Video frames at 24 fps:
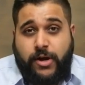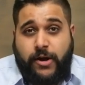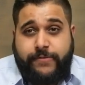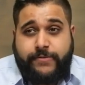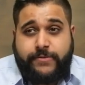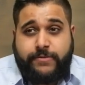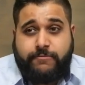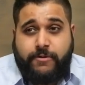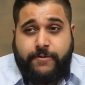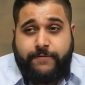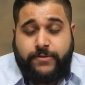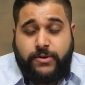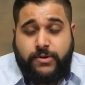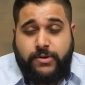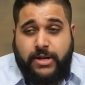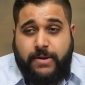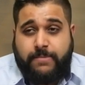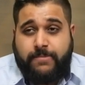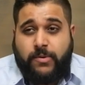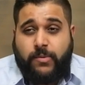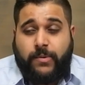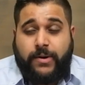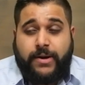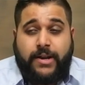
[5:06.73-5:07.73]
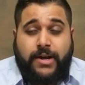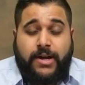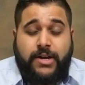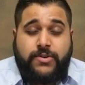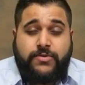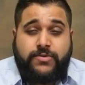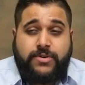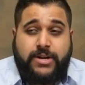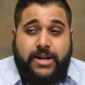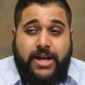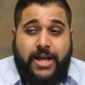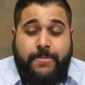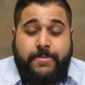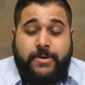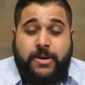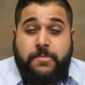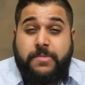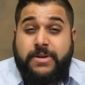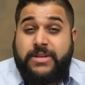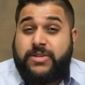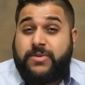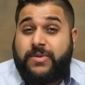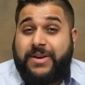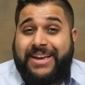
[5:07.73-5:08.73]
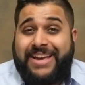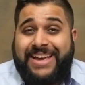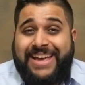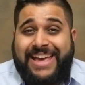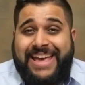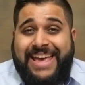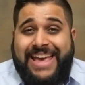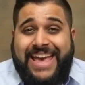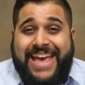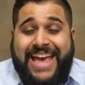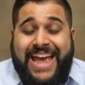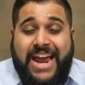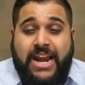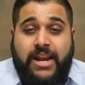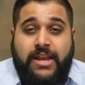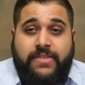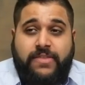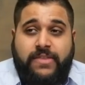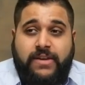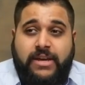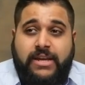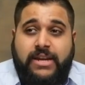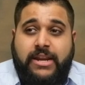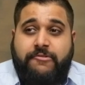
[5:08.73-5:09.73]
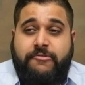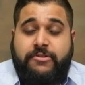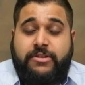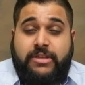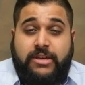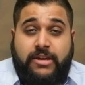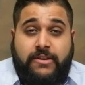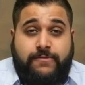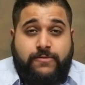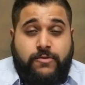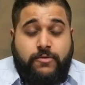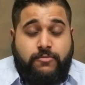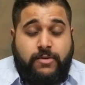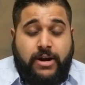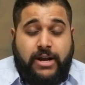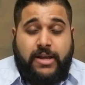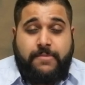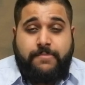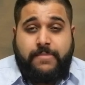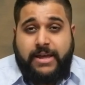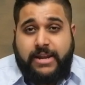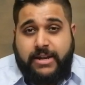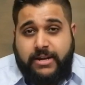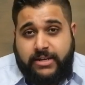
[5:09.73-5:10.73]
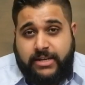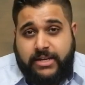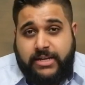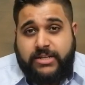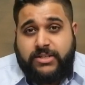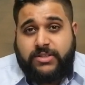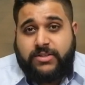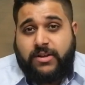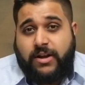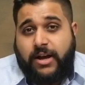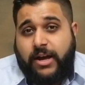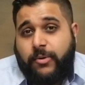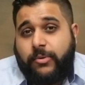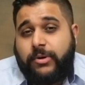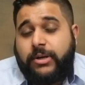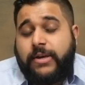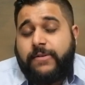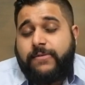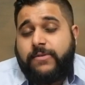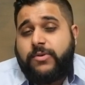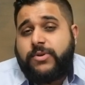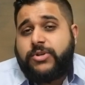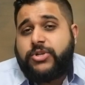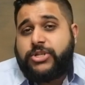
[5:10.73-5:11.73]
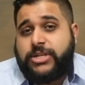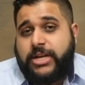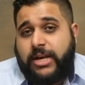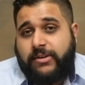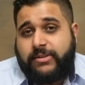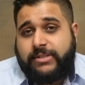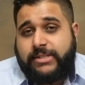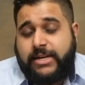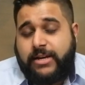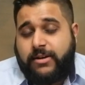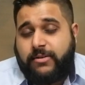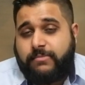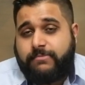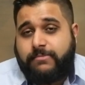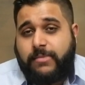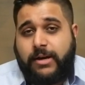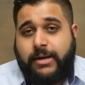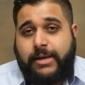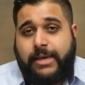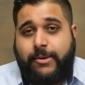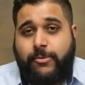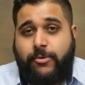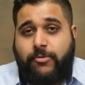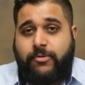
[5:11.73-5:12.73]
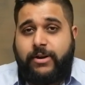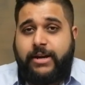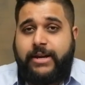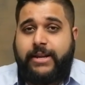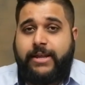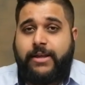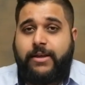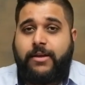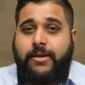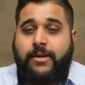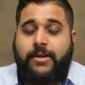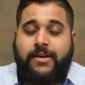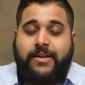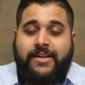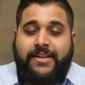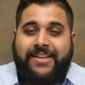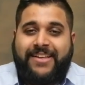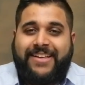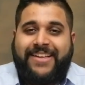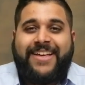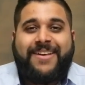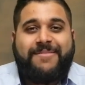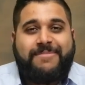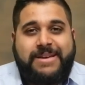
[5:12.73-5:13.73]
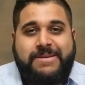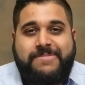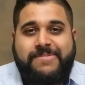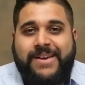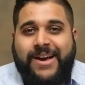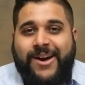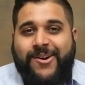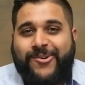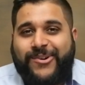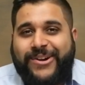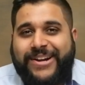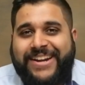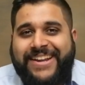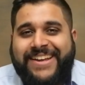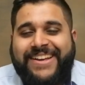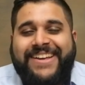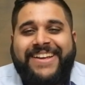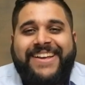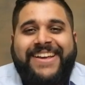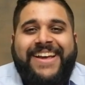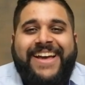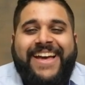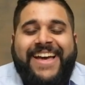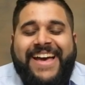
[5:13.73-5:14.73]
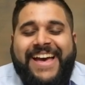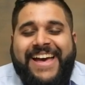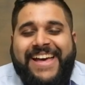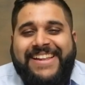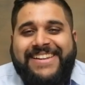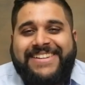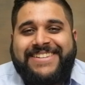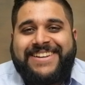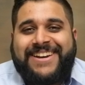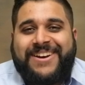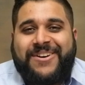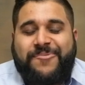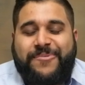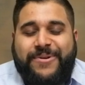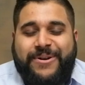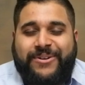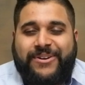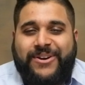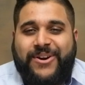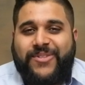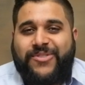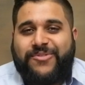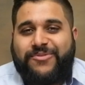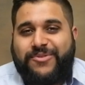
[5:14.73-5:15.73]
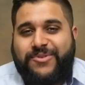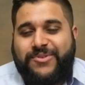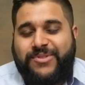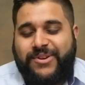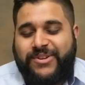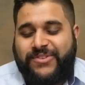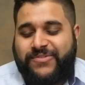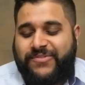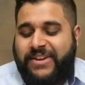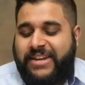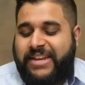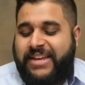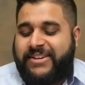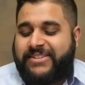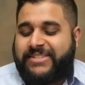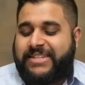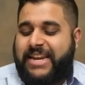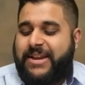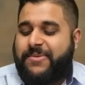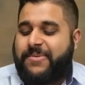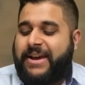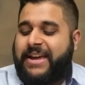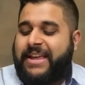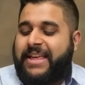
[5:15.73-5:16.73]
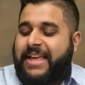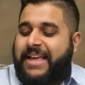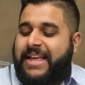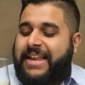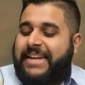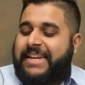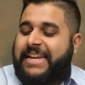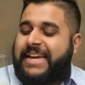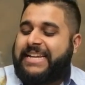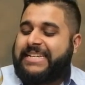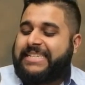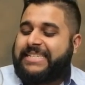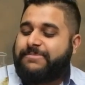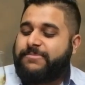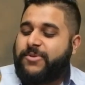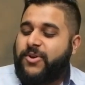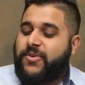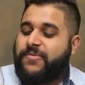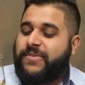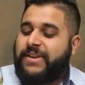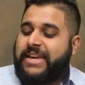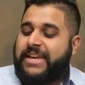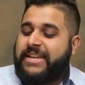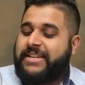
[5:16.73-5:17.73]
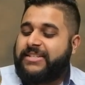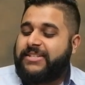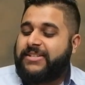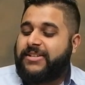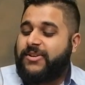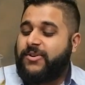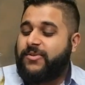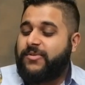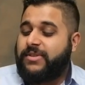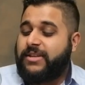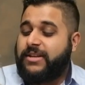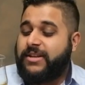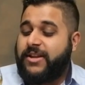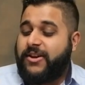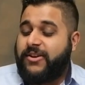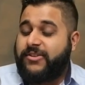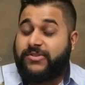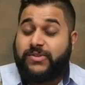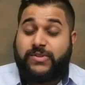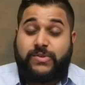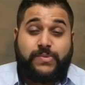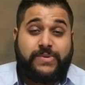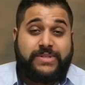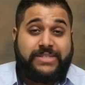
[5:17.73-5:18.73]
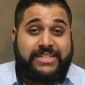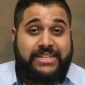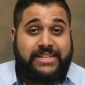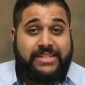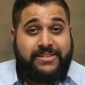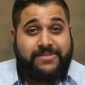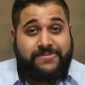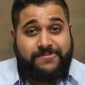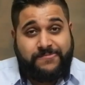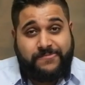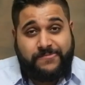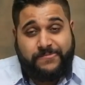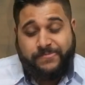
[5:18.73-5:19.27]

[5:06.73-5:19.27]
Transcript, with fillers: After review number one hundred, I'm going to be doing anything and everything. If you recommend it, I will give you a shout out. Monkey will read it. Maybe I'll read it. And uh, we'll go through those videos. Anyway, let's move into the nose of this whiskey.